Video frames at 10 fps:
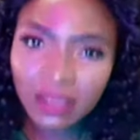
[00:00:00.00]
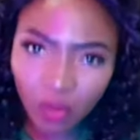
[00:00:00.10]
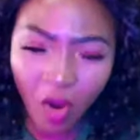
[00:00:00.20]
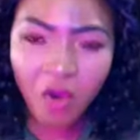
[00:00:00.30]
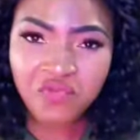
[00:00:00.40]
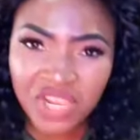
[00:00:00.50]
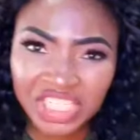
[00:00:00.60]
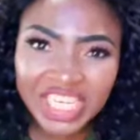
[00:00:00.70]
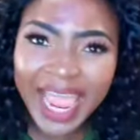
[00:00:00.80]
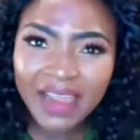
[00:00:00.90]
can't
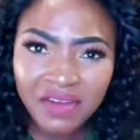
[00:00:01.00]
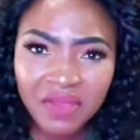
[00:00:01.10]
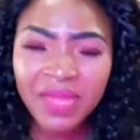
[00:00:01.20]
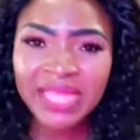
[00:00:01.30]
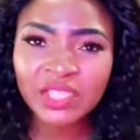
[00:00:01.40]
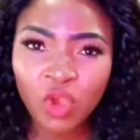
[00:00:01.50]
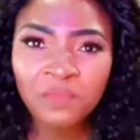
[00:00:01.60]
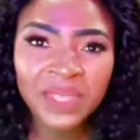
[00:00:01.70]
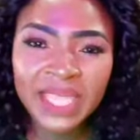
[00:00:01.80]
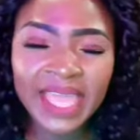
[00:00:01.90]
reach agreement, can't
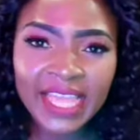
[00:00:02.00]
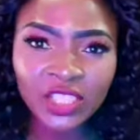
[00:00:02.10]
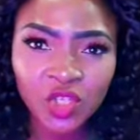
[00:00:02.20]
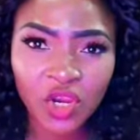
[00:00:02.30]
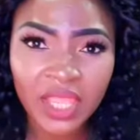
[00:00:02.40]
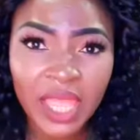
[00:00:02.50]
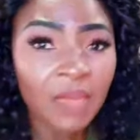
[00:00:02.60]
begin enjoy.